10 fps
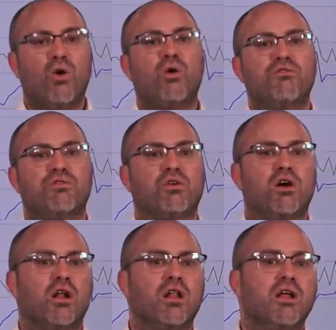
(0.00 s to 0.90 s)

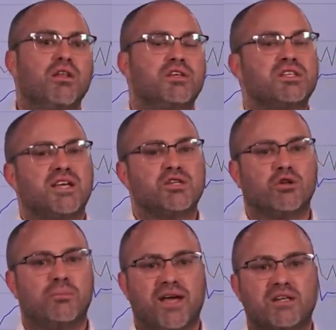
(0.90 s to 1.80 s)
Overall, the
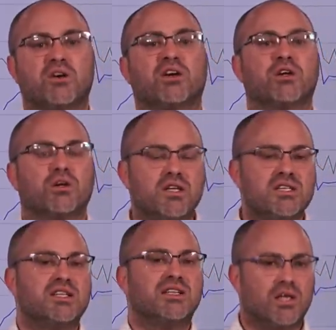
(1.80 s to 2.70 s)
central banks are
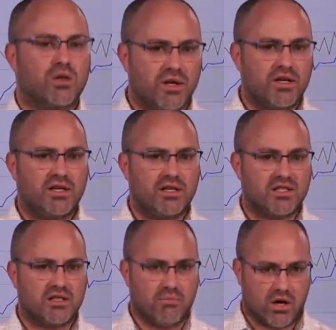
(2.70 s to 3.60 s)
increasing liquidity
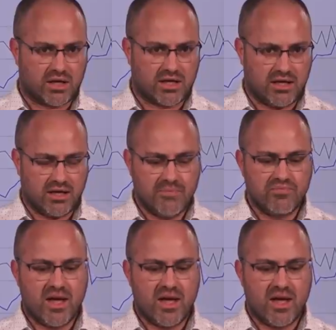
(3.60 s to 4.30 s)
into the market,